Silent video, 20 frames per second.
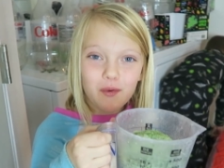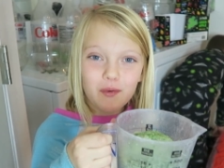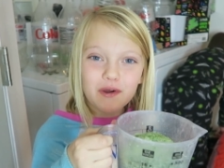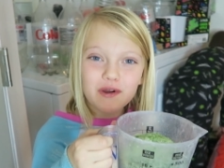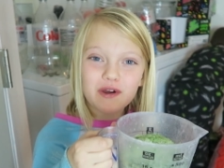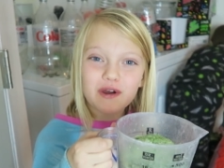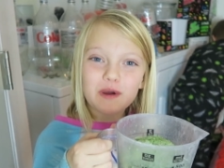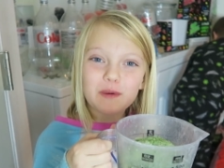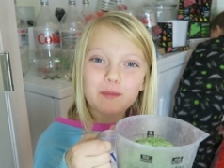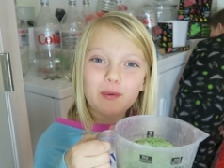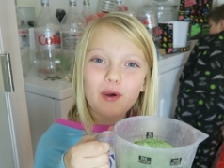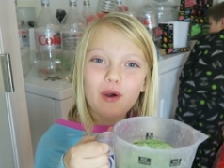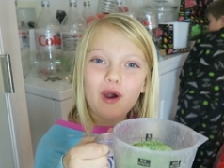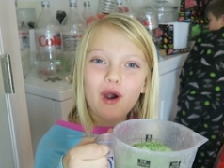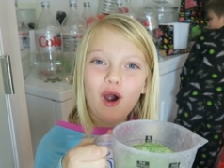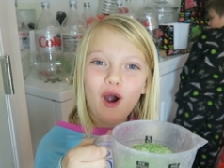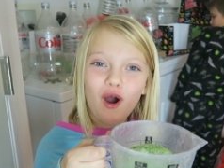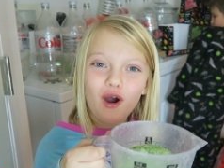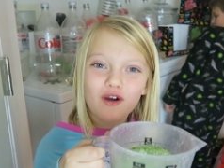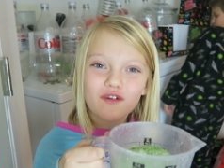We're gonna put
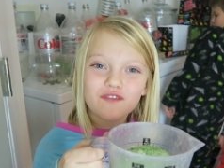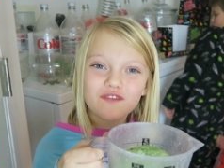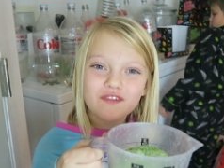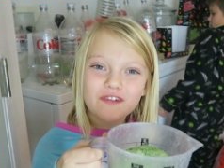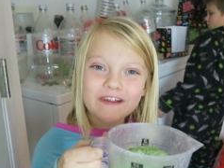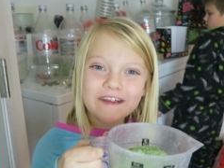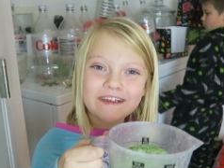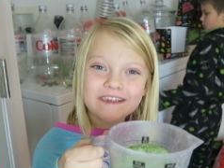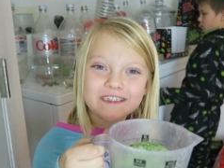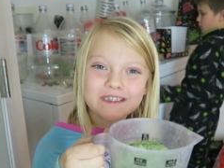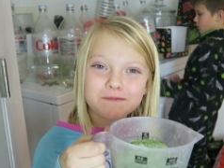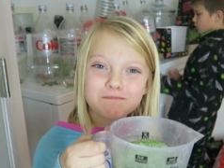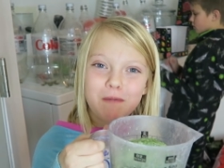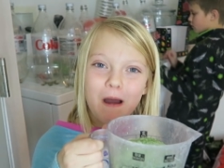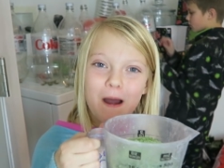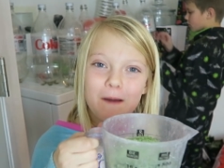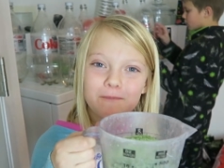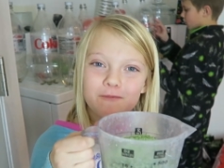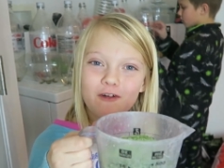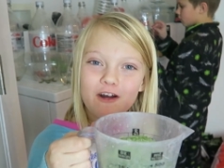all these
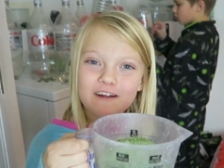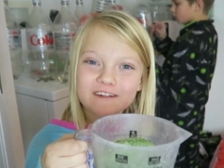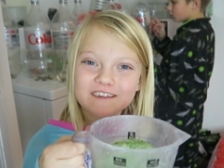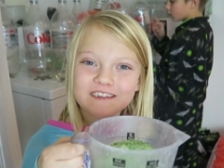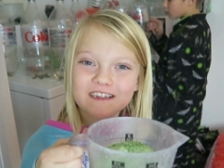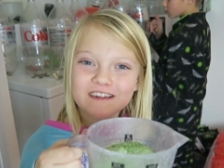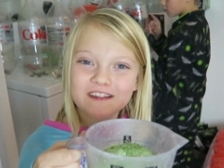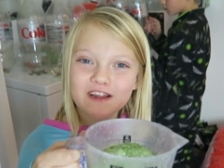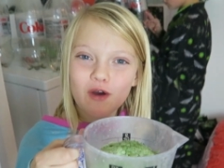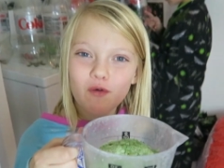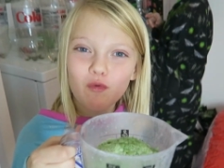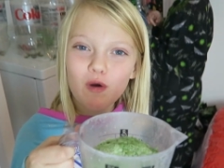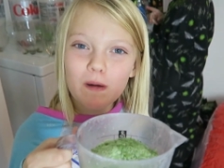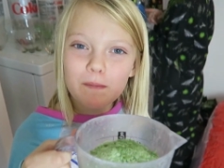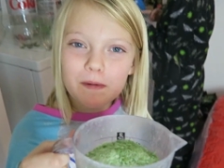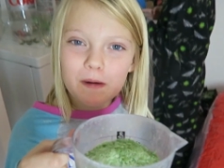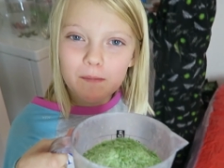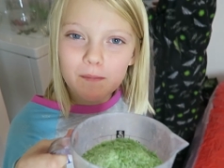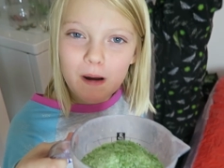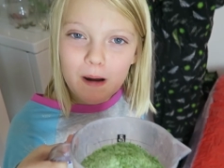Pop Rocks in the
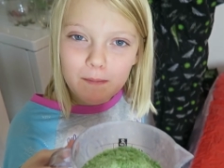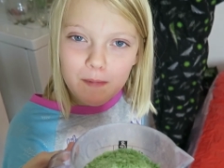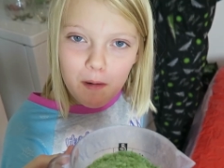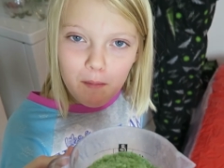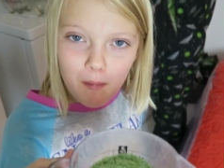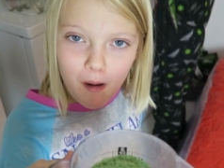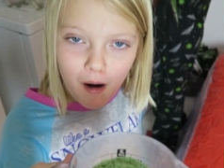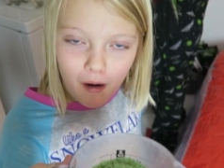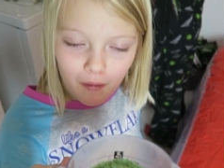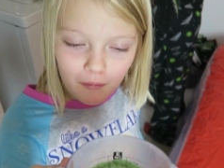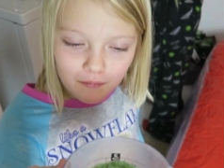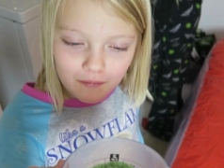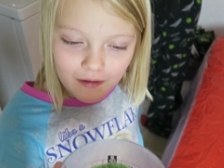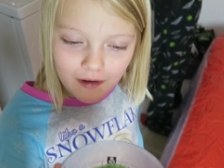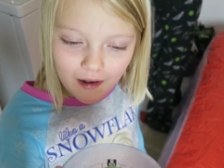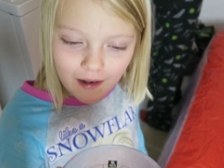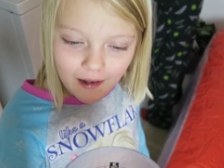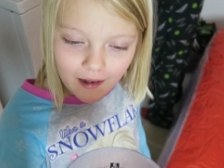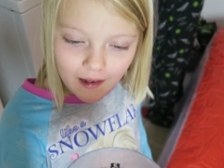Wubble Bubble Ball.